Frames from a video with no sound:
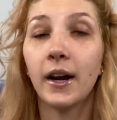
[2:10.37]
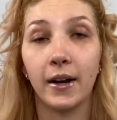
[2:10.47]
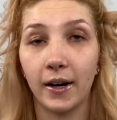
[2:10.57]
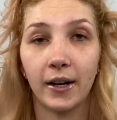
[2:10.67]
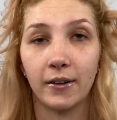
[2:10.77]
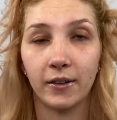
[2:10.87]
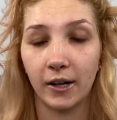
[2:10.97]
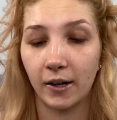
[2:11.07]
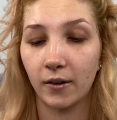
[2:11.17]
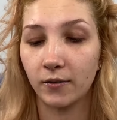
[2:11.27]

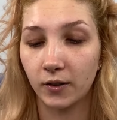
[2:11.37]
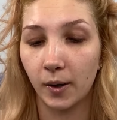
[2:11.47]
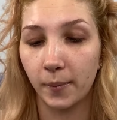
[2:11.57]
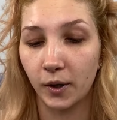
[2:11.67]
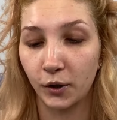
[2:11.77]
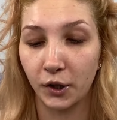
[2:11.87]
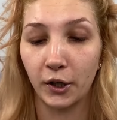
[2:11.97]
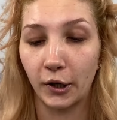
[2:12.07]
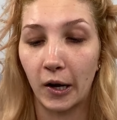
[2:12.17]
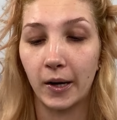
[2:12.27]
anything from
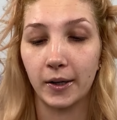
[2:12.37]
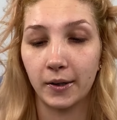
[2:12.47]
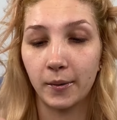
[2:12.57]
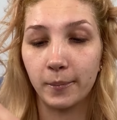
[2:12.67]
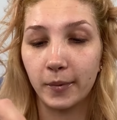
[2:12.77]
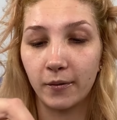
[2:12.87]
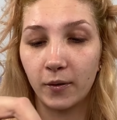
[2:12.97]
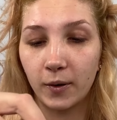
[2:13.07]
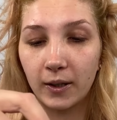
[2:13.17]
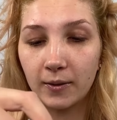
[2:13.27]
Guerlain
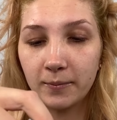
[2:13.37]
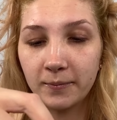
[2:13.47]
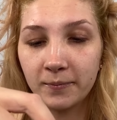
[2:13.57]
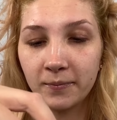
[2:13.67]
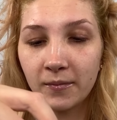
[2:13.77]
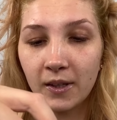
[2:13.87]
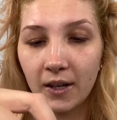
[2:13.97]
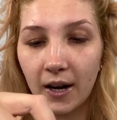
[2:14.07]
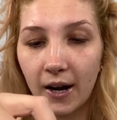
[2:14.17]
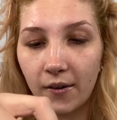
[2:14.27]
before,
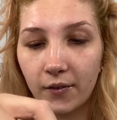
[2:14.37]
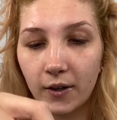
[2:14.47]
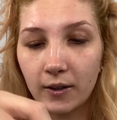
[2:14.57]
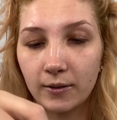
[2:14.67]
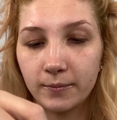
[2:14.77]
ever.